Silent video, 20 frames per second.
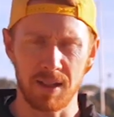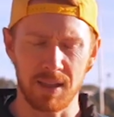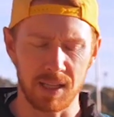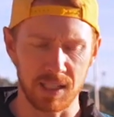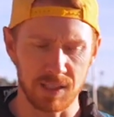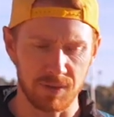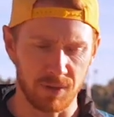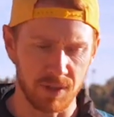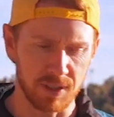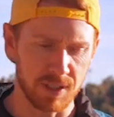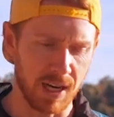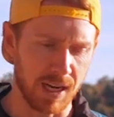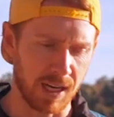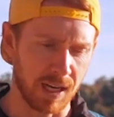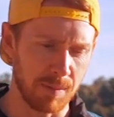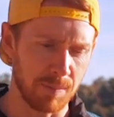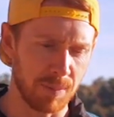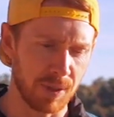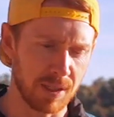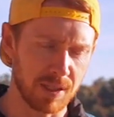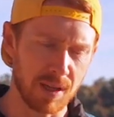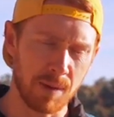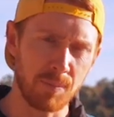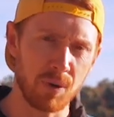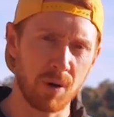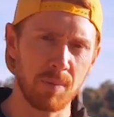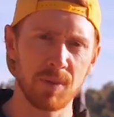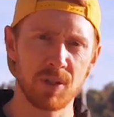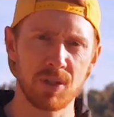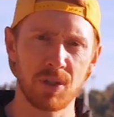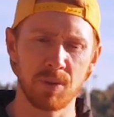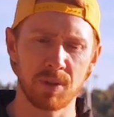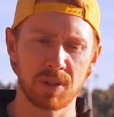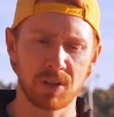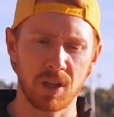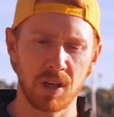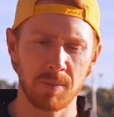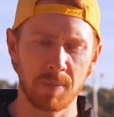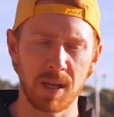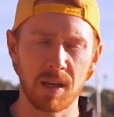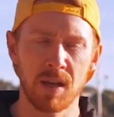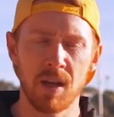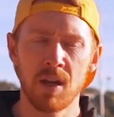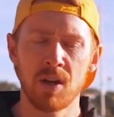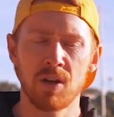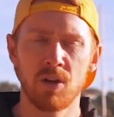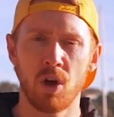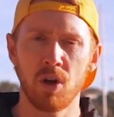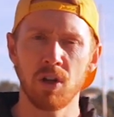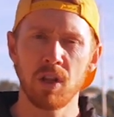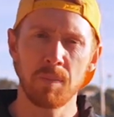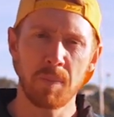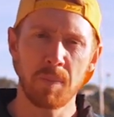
things for a second, because I promise you it's going to be not only